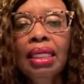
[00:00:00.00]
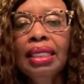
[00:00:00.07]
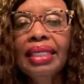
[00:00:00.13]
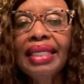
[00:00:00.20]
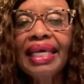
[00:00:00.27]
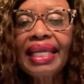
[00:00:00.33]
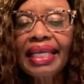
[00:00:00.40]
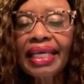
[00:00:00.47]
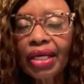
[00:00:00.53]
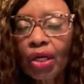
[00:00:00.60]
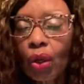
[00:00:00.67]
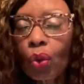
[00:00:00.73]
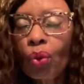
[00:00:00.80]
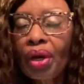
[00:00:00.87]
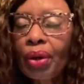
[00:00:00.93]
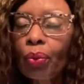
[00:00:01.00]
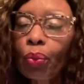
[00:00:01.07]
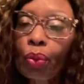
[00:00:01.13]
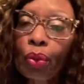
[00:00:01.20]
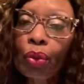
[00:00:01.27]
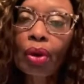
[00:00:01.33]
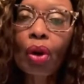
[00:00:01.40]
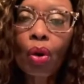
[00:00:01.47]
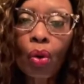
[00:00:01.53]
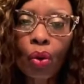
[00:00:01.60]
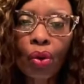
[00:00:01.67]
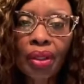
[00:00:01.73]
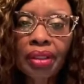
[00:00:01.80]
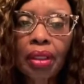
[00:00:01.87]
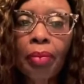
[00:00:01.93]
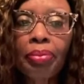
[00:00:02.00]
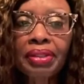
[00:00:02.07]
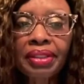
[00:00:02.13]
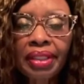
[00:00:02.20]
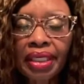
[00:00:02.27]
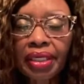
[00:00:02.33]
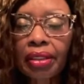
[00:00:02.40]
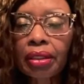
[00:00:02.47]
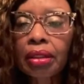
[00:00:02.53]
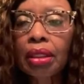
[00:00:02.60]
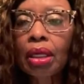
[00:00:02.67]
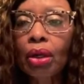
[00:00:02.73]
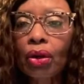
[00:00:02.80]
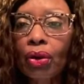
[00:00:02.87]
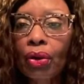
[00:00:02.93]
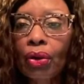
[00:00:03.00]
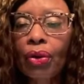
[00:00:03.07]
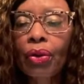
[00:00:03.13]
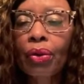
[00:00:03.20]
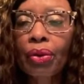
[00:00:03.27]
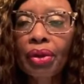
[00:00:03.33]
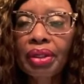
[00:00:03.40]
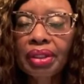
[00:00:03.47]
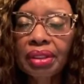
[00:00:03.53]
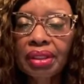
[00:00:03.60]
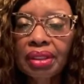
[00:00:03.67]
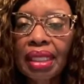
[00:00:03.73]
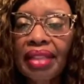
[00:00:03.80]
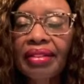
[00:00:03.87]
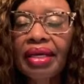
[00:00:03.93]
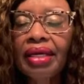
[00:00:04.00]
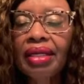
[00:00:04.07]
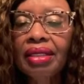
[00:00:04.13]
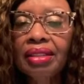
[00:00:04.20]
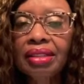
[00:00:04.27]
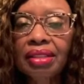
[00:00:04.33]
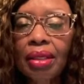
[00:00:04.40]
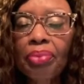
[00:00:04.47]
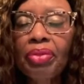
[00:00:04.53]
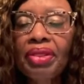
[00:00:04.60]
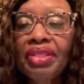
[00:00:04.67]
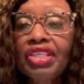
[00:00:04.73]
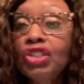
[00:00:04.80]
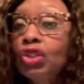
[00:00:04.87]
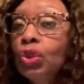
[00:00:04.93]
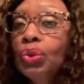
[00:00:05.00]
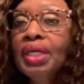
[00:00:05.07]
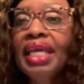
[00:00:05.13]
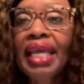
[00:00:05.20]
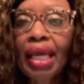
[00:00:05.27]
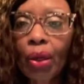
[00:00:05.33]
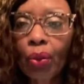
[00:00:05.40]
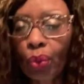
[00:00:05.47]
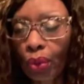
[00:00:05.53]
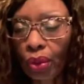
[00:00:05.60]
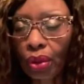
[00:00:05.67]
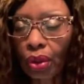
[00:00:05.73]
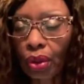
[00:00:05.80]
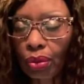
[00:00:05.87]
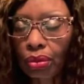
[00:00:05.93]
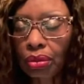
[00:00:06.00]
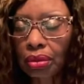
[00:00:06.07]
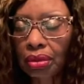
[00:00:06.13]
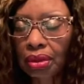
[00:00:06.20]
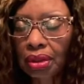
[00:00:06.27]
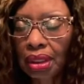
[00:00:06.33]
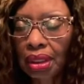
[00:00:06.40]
Let it go and work on a particular occurrence that is something that you can work on.